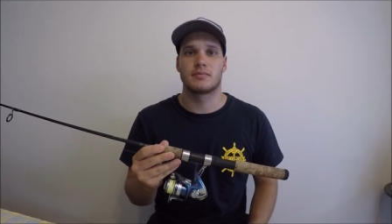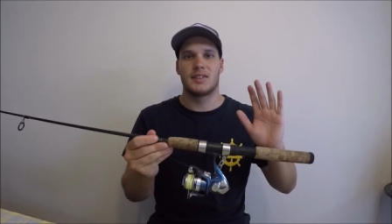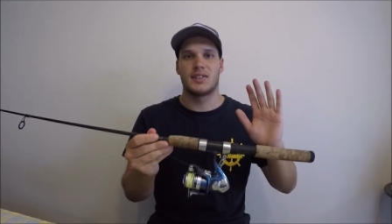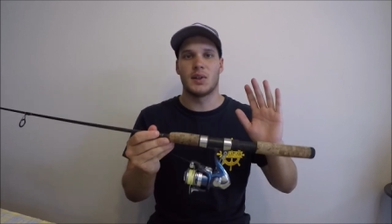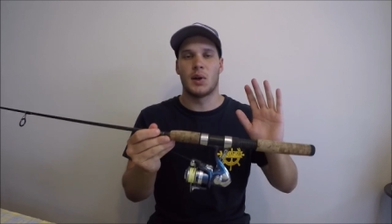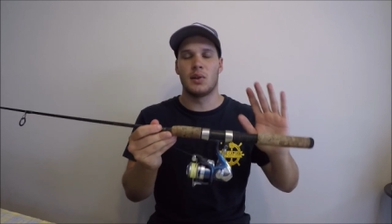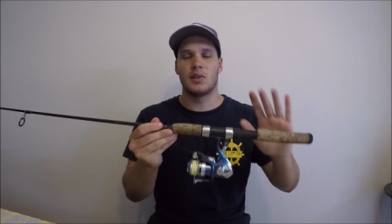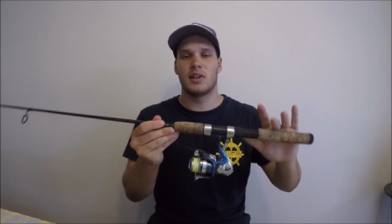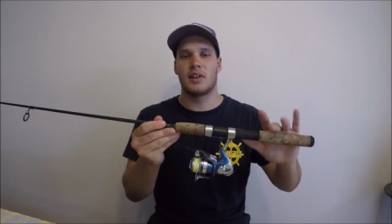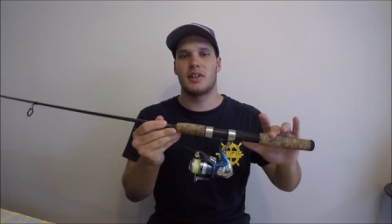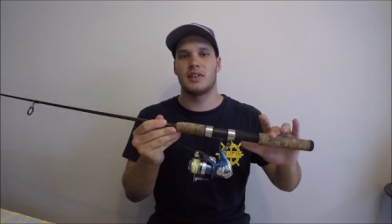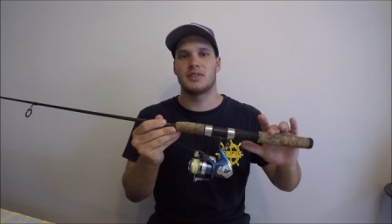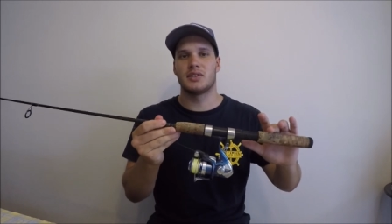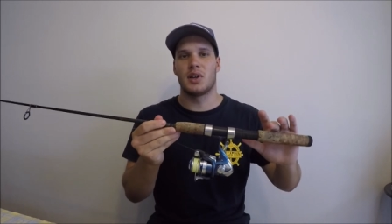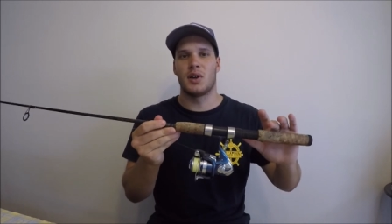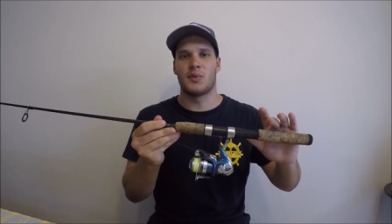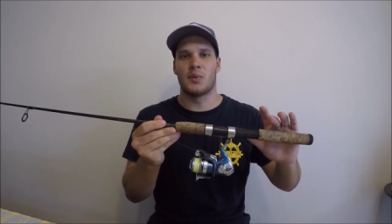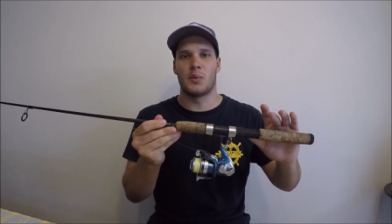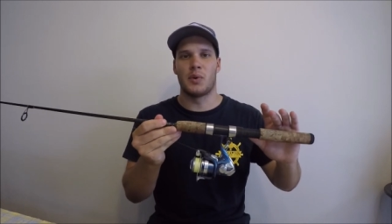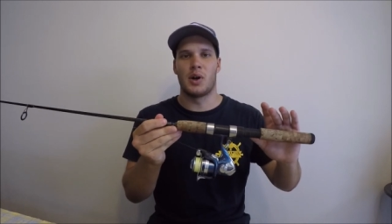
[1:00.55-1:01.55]
Don't let this
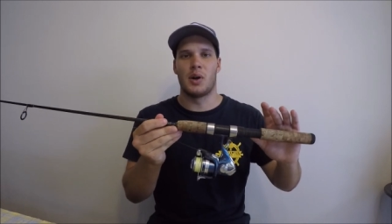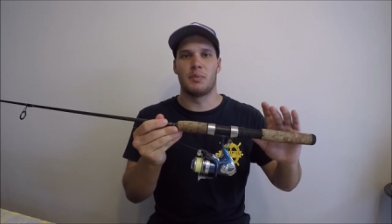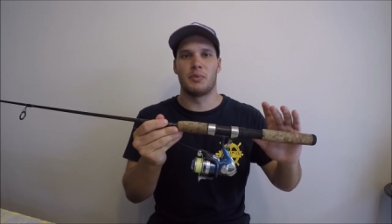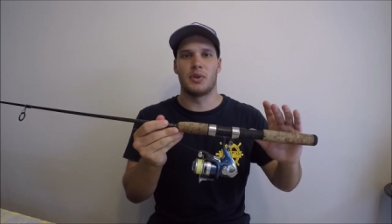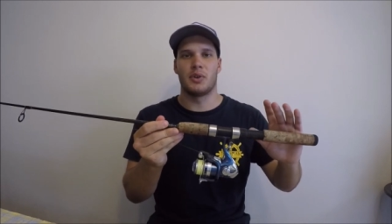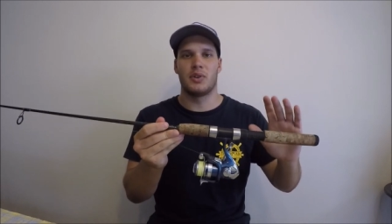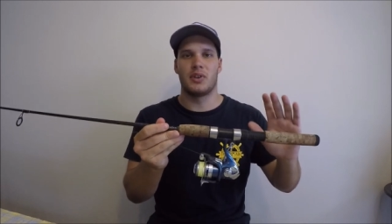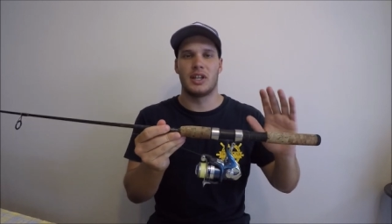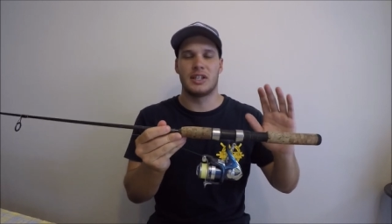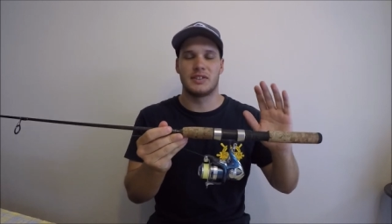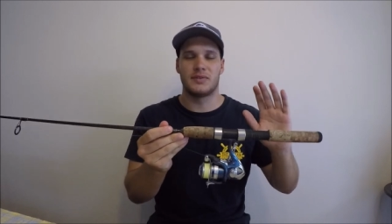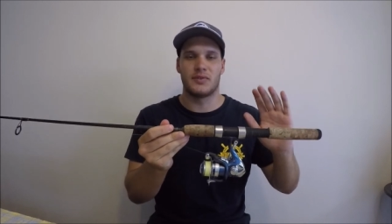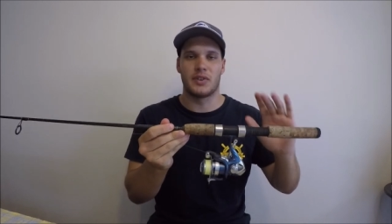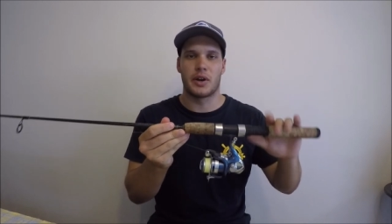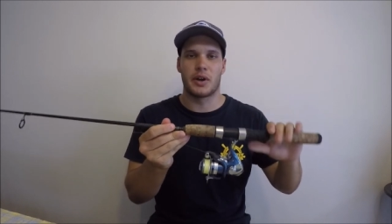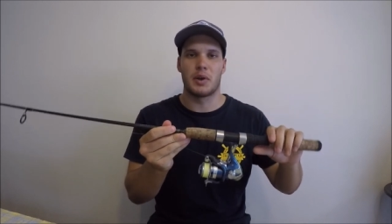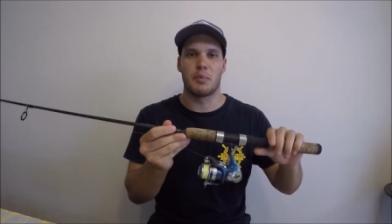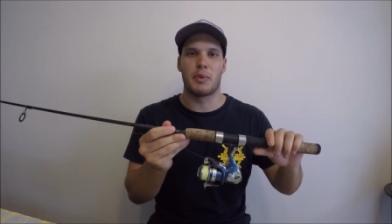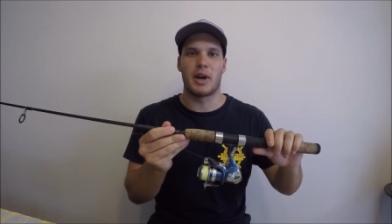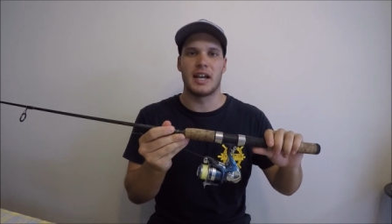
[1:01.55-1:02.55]
overwhelm you, it's
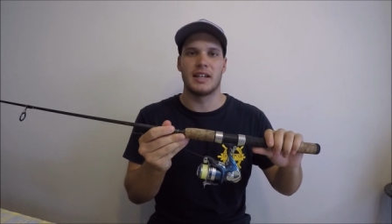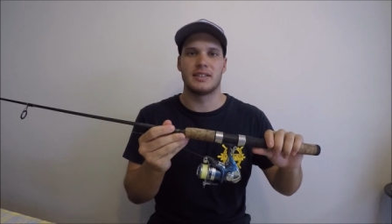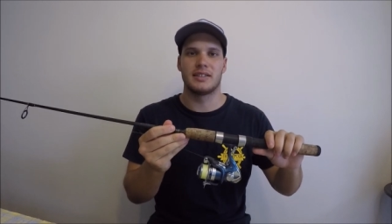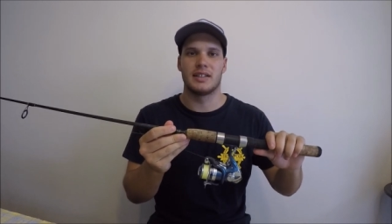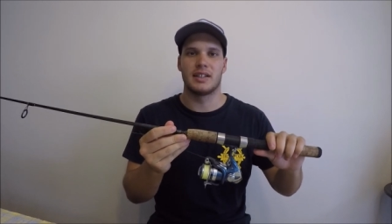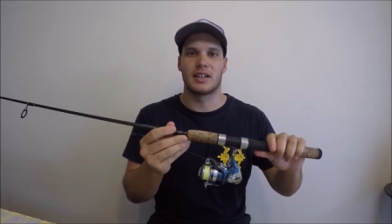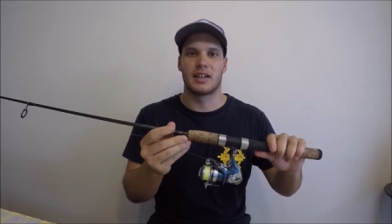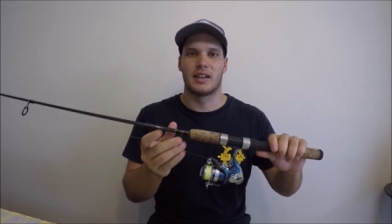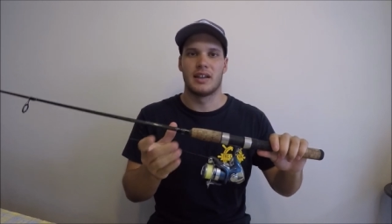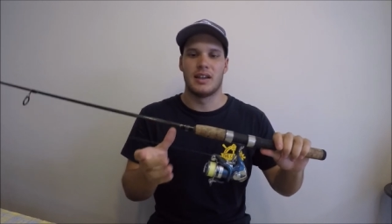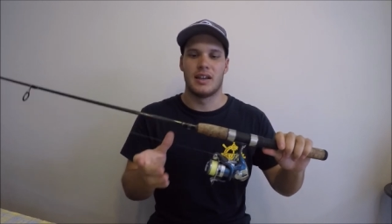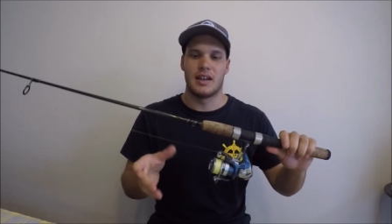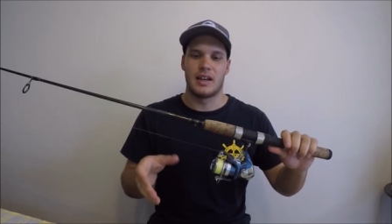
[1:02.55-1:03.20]
very basic.